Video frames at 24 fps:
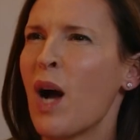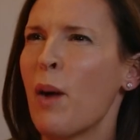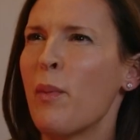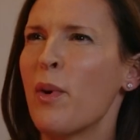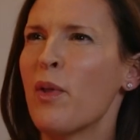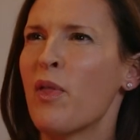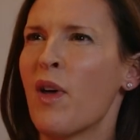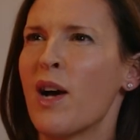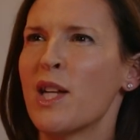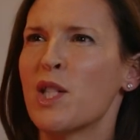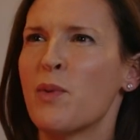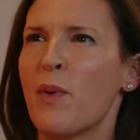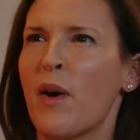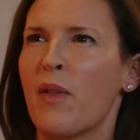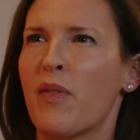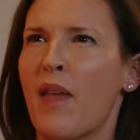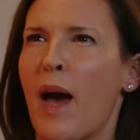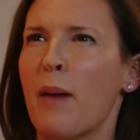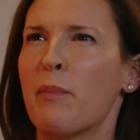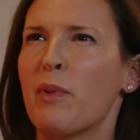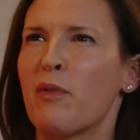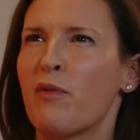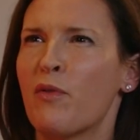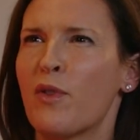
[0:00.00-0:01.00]
a couple thoughts about
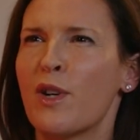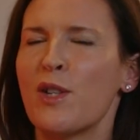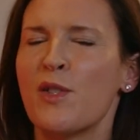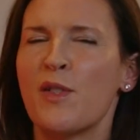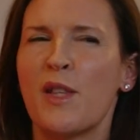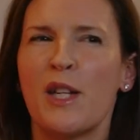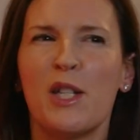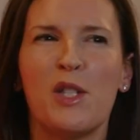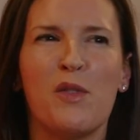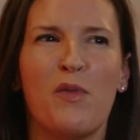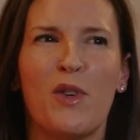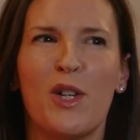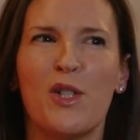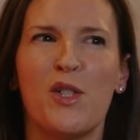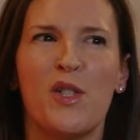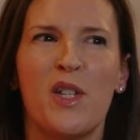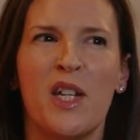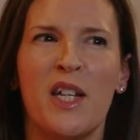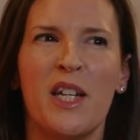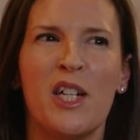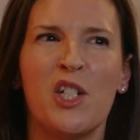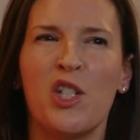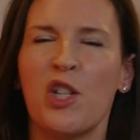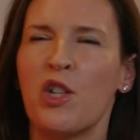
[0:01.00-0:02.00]
that, but first things first,
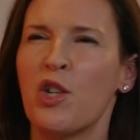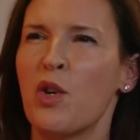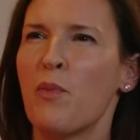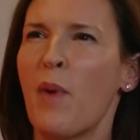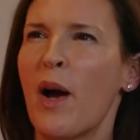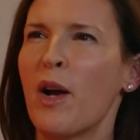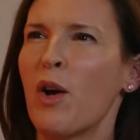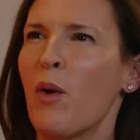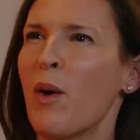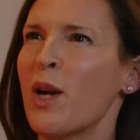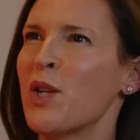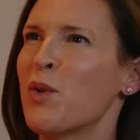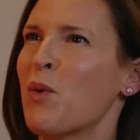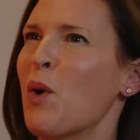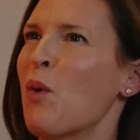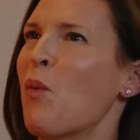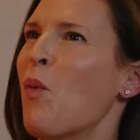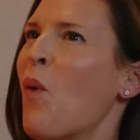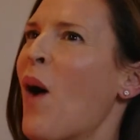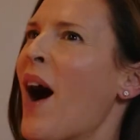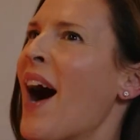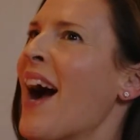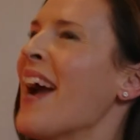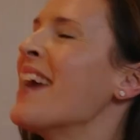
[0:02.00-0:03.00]
Denisha, do you mind going to a
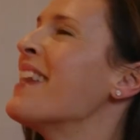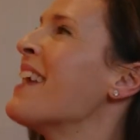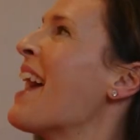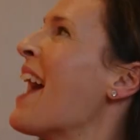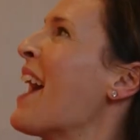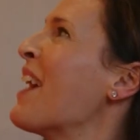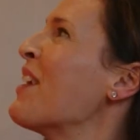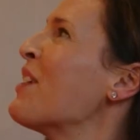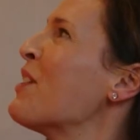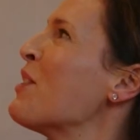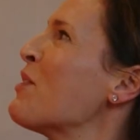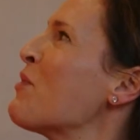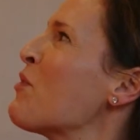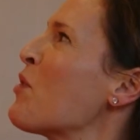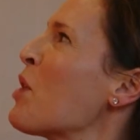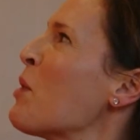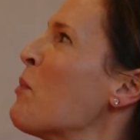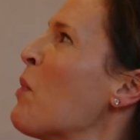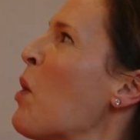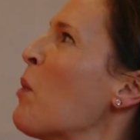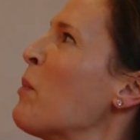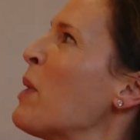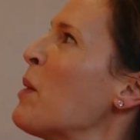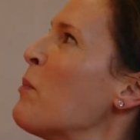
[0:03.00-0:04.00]
wide angle for
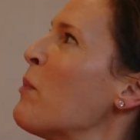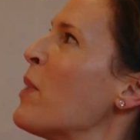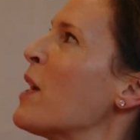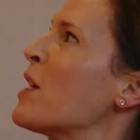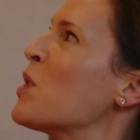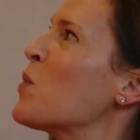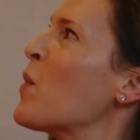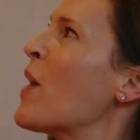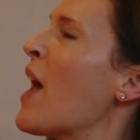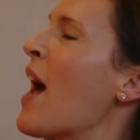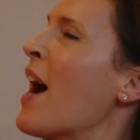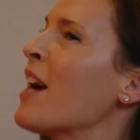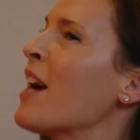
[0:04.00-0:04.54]
a moment, because we